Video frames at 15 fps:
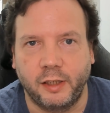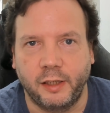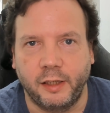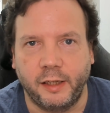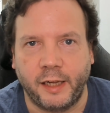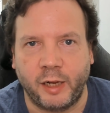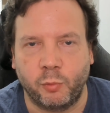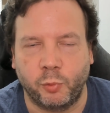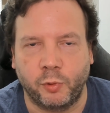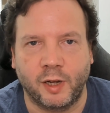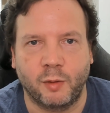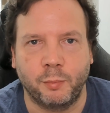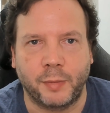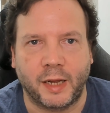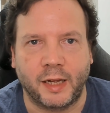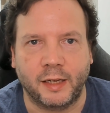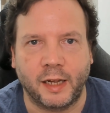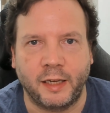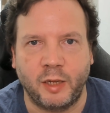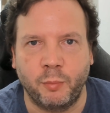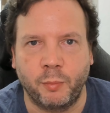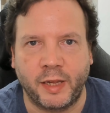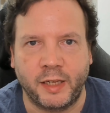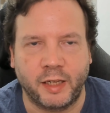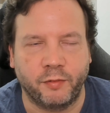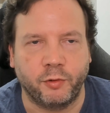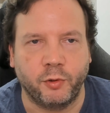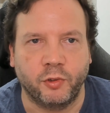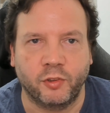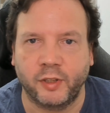it will come back and it may give
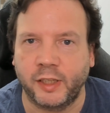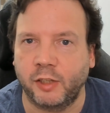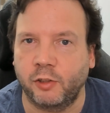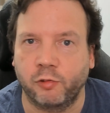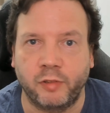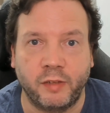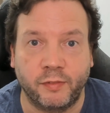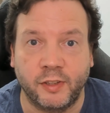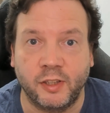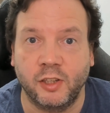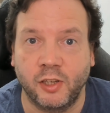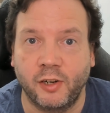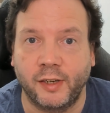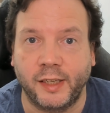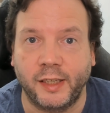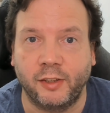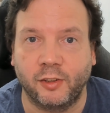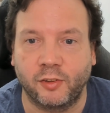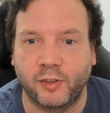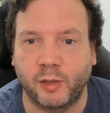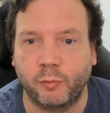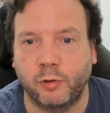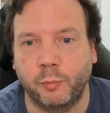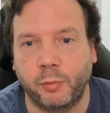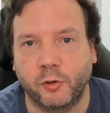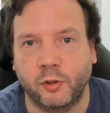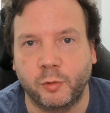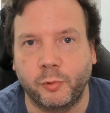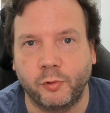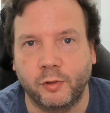you 6 or even 9 separate
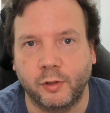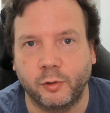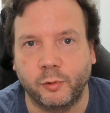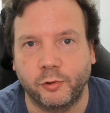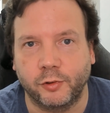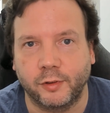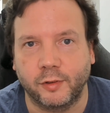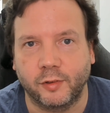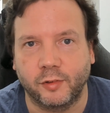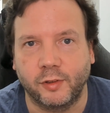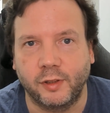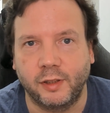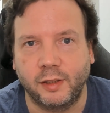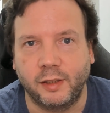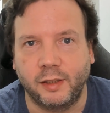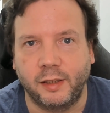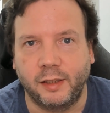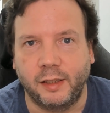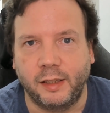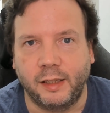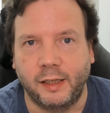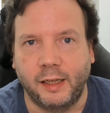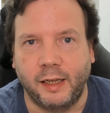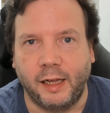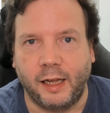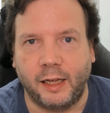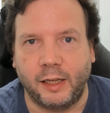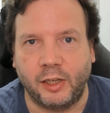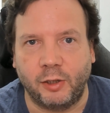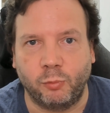possible solutions,
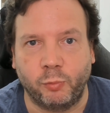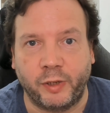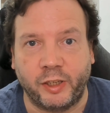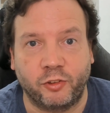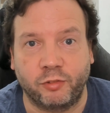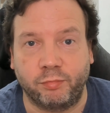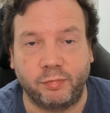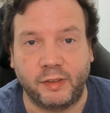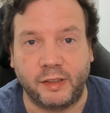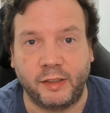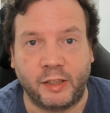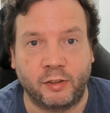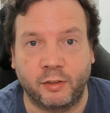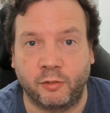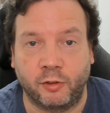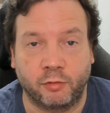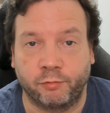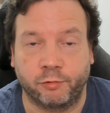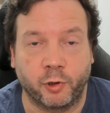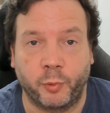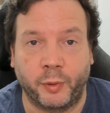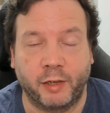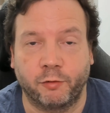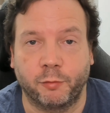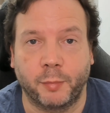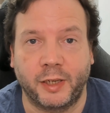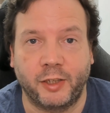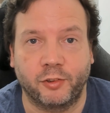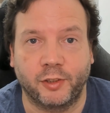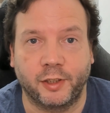which is just throwing
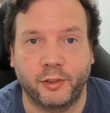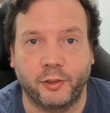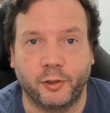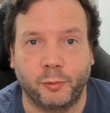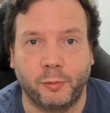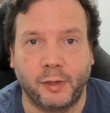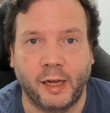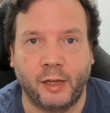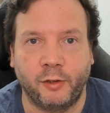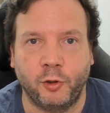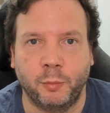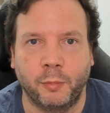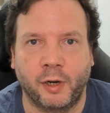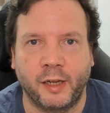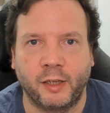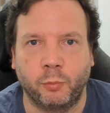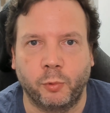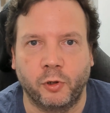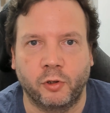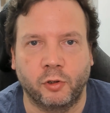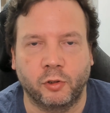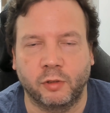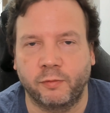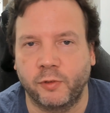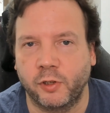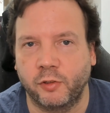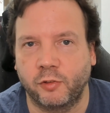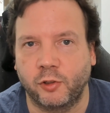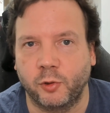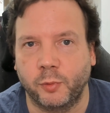information at you. And you might work on the
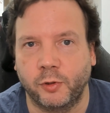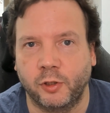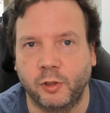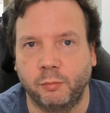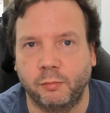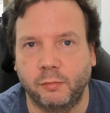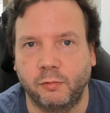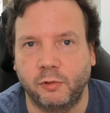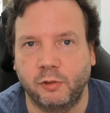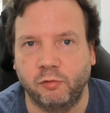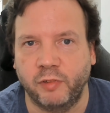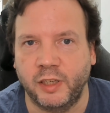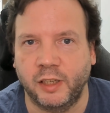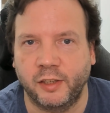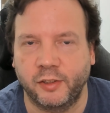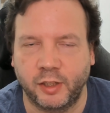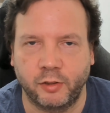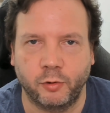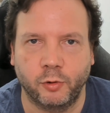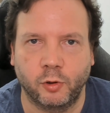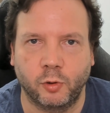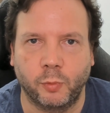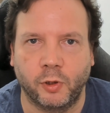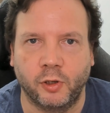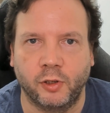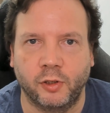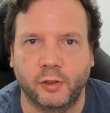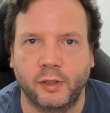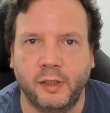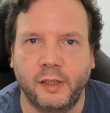first 2 of them, realize they do not work,
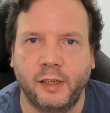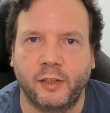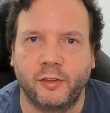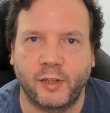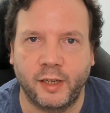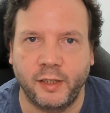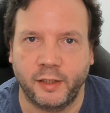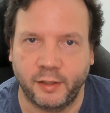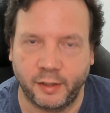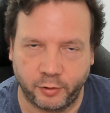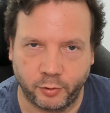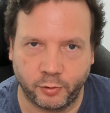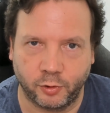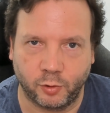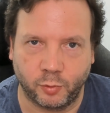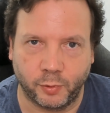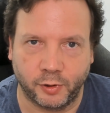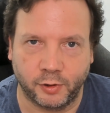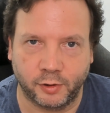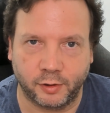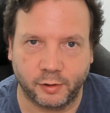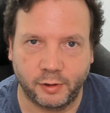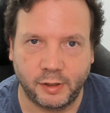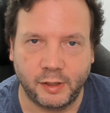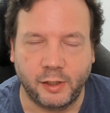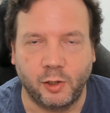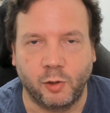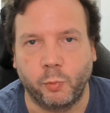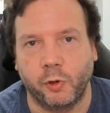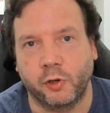tell it they do not work
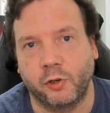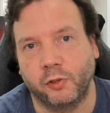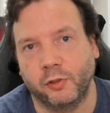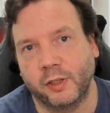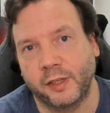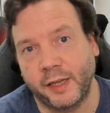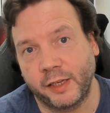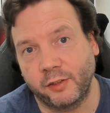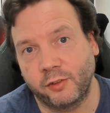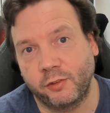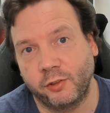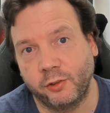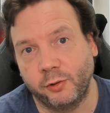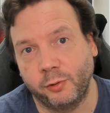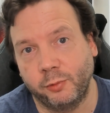on the next 2,